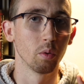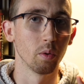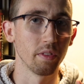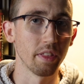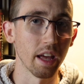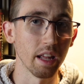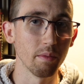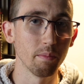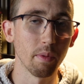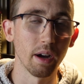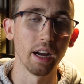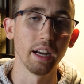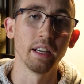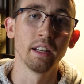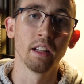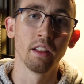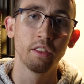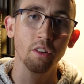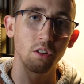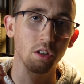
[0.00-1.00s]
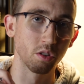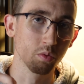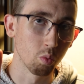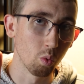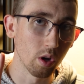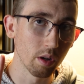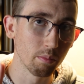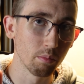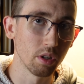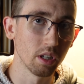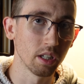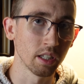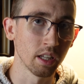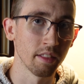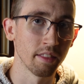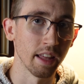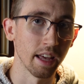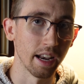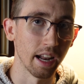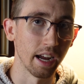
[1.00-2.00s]
With that in mind, there is one book
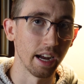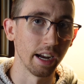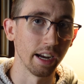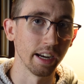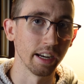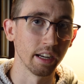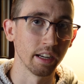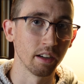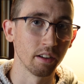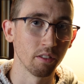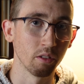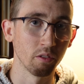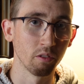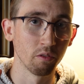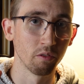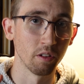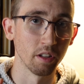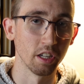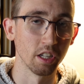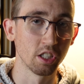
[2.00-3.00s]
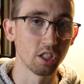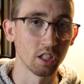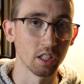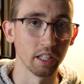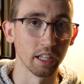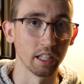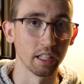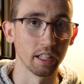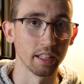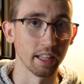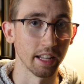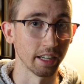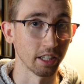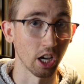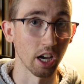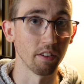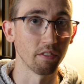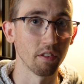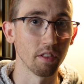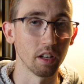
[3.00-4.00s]
that I finished lately that I
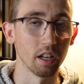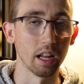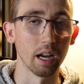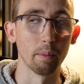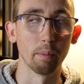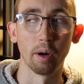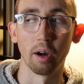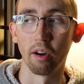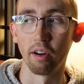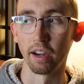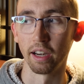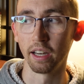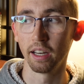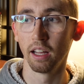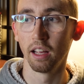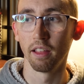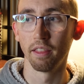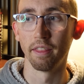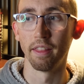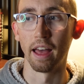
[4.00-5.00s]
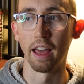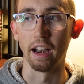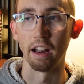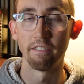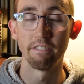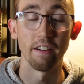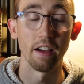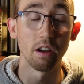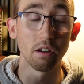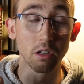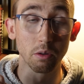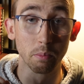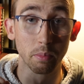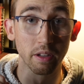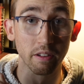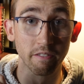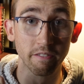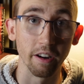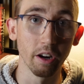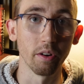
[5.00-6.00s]
got from the library that I found to
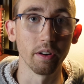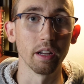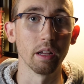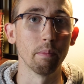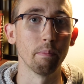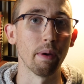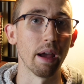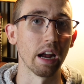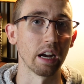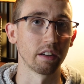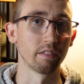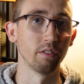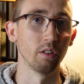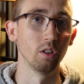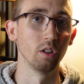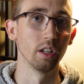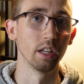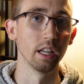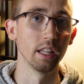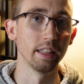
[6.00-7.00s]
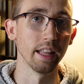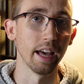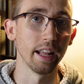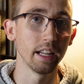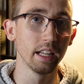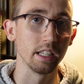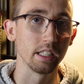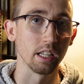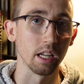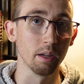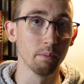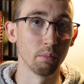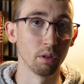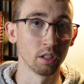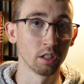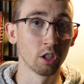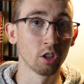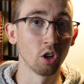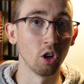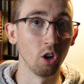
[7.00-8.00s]
be very impactful, and that is a
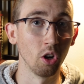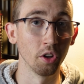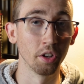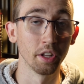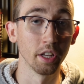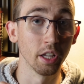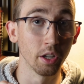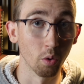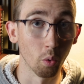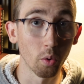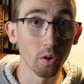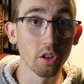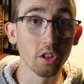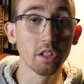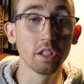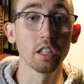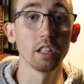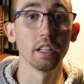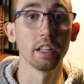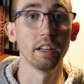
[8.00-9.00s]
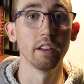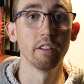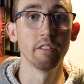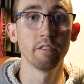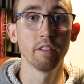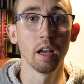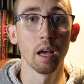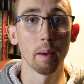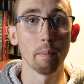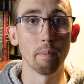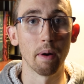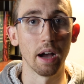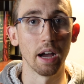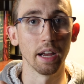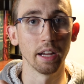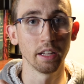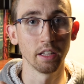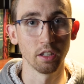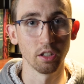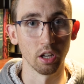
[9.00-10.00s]
book called In Order to Live
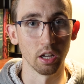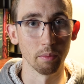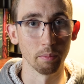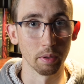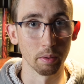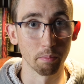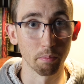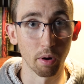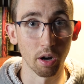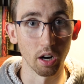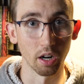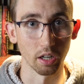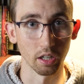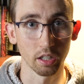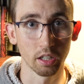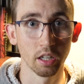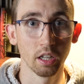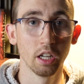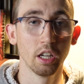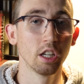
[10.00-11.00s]
by Yeonmi Park.